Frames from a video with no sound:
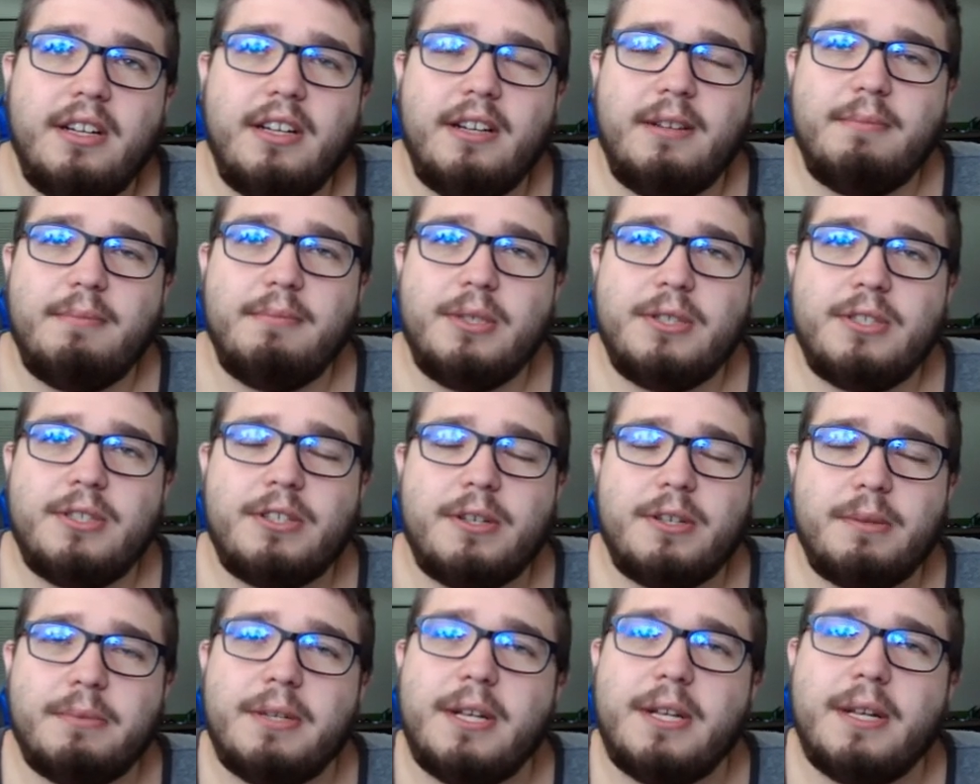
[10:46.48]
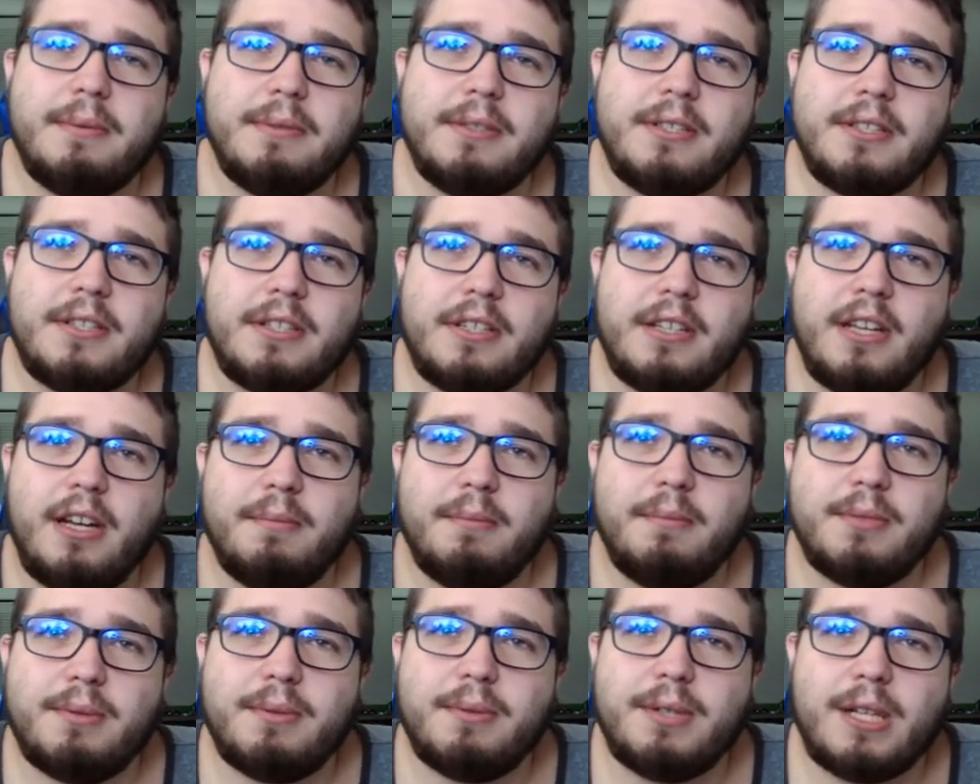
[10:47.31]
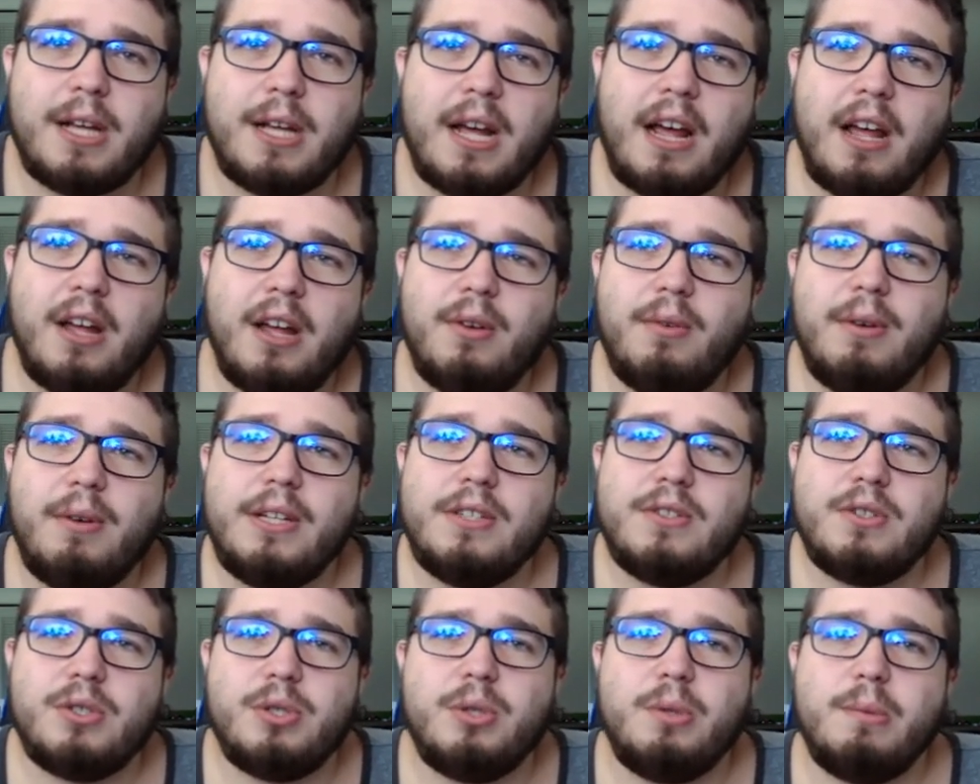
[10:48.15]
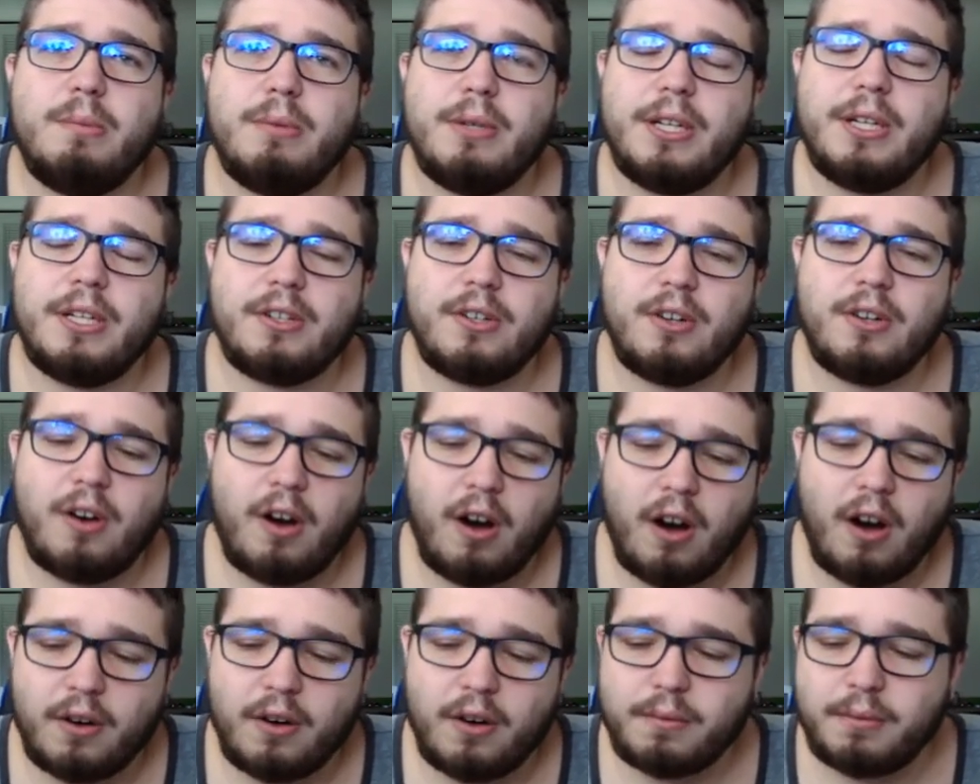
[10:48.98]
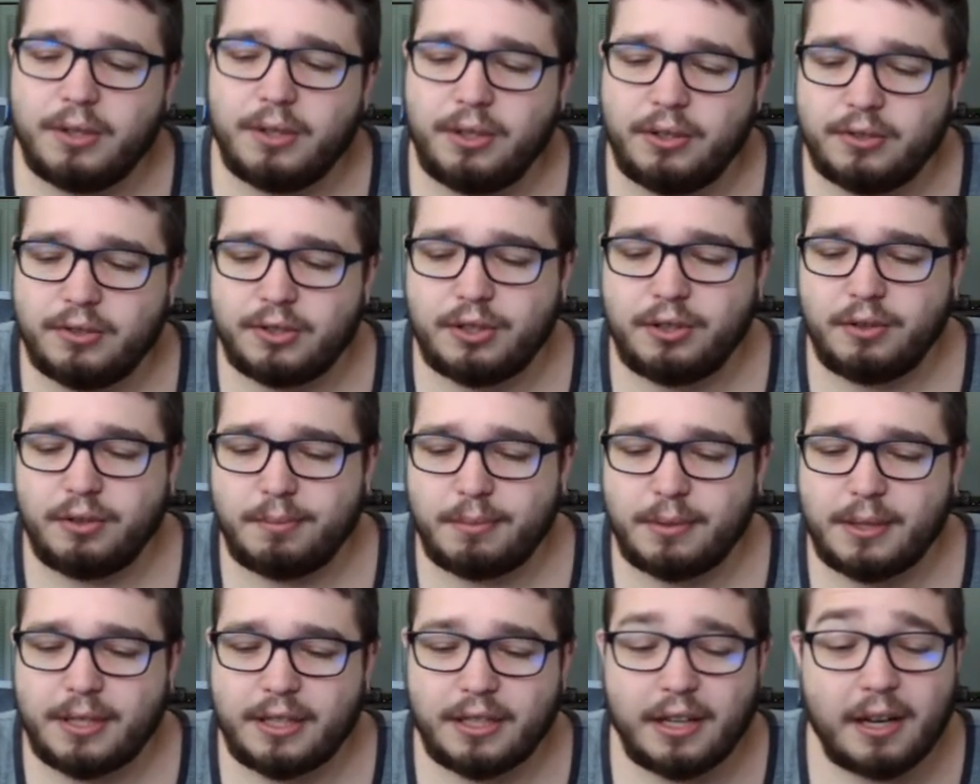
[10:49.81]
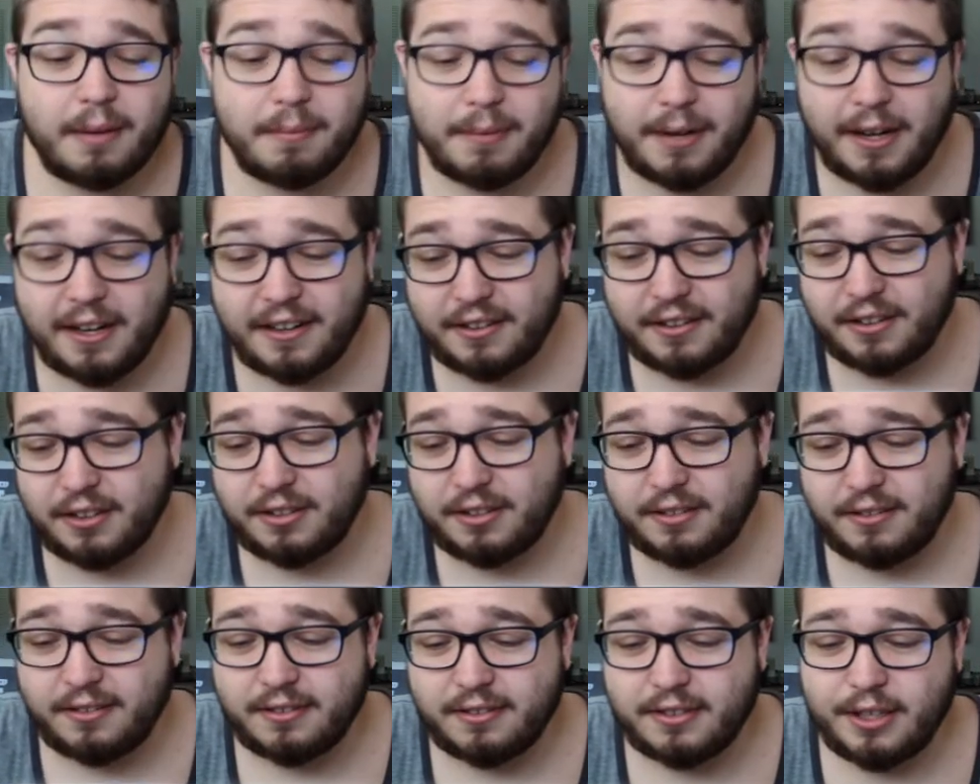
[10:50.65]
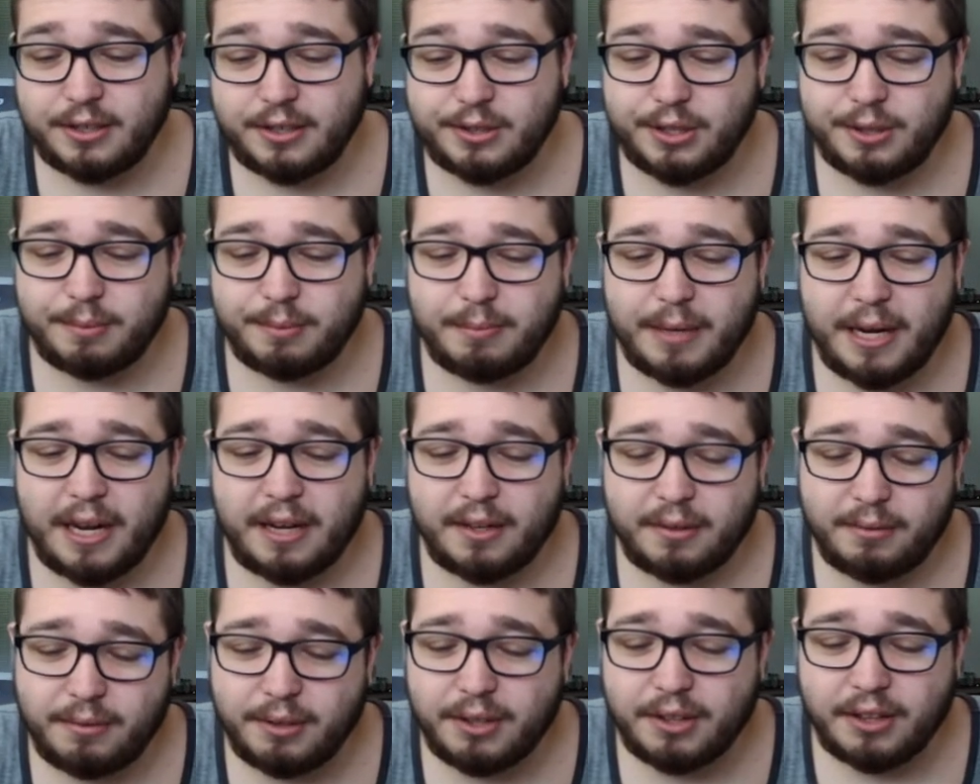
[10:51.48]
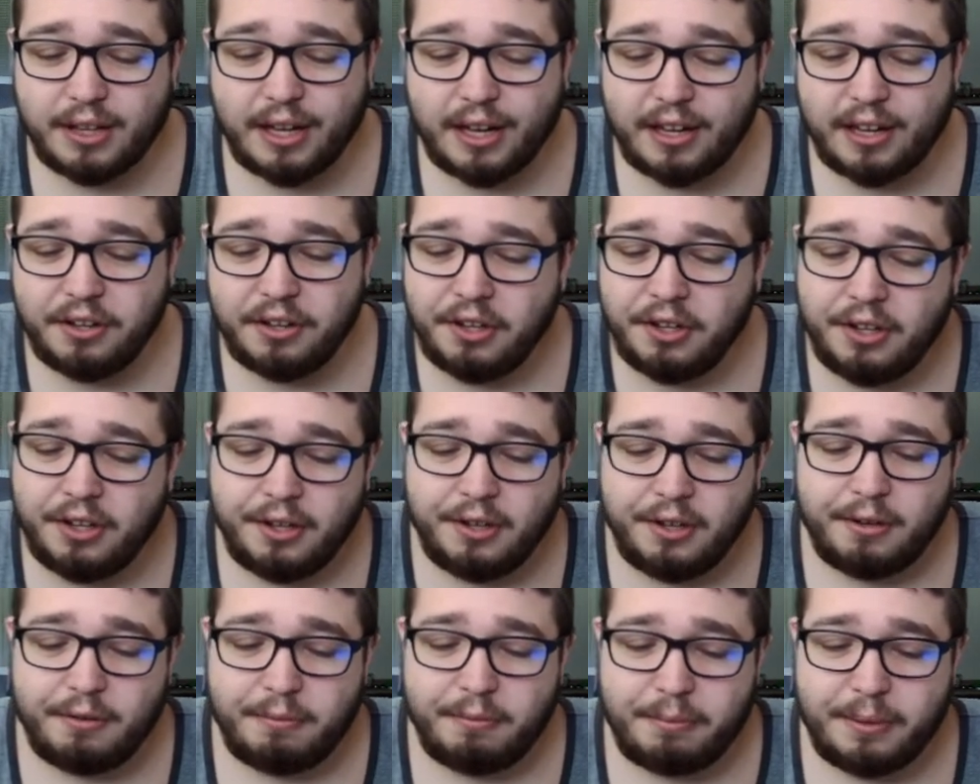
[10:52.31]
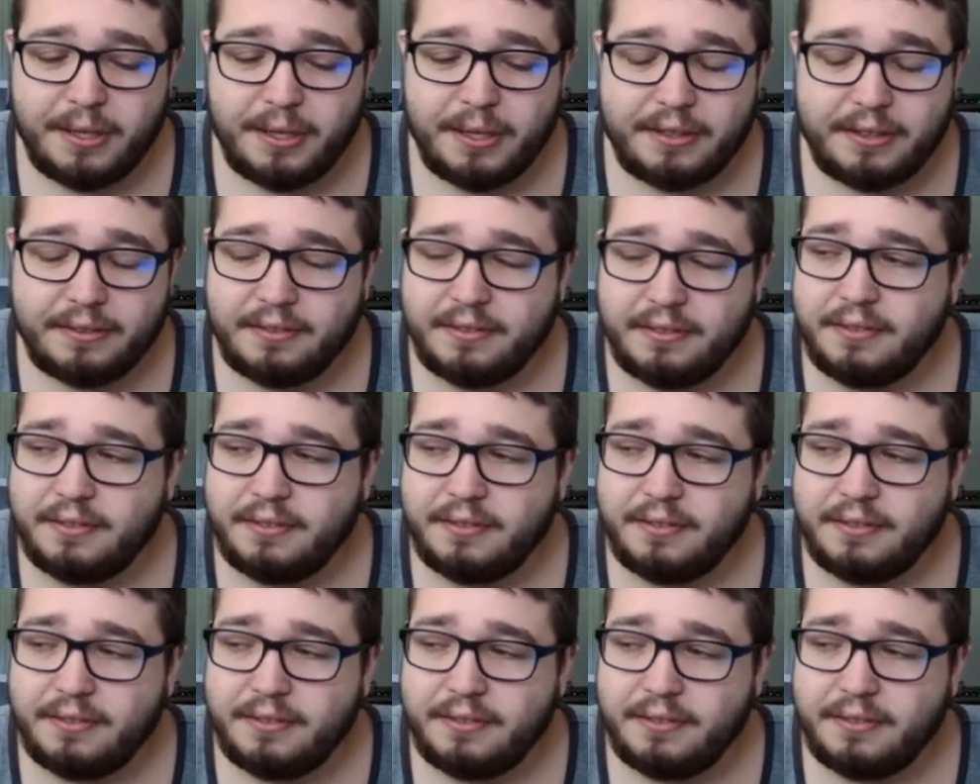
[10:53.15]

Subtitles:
which sometimes comes with the iOS jailbreak or hardware jailbreak. I'm kind of touching back with that, but